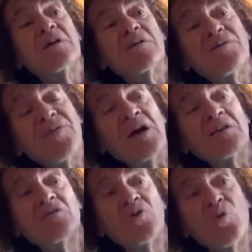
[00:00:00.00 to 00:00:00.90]

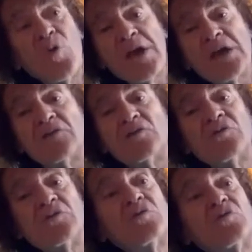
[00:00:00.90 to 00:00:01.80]
find a way
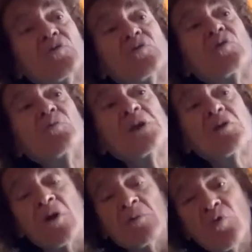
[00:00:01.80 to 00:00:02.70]
to
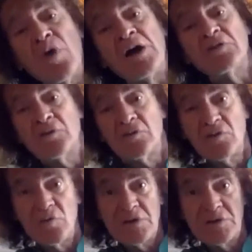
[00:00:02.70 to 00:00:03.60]
become one
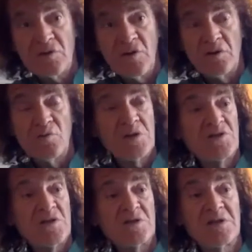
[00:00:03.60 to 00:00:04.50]
with God,
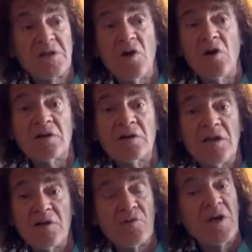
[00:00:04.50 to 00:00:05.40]
which is the
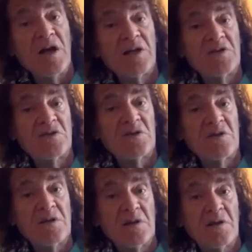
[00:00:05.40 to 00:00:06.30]
only
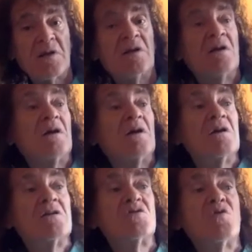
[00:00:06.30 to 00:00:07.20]
reality,
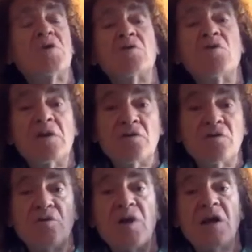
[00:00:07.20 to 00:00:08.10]
so we go
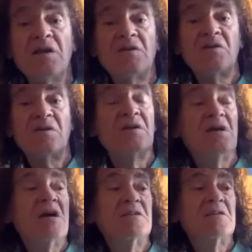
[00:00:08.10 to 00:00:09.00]
into reality.
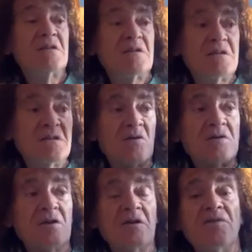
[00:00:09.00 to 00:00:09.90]
And the
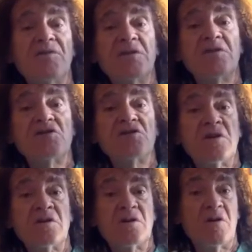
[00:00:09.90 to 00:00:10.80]
other
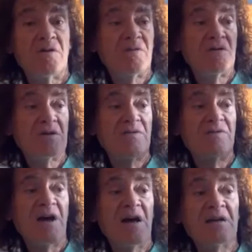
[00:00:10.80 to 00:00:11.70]
definition of the
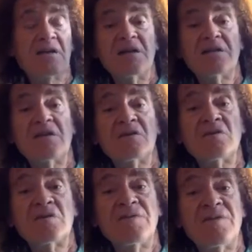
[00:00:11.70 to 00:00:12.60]
divine is that
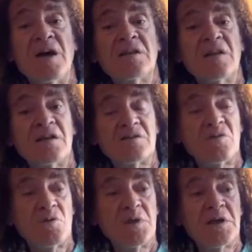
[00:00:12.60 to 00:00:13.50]
the divine has
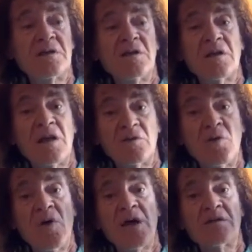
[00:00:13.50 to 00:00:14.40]
no beginning and
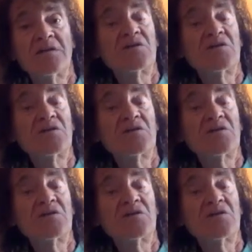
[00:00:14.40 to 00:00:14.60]
no end.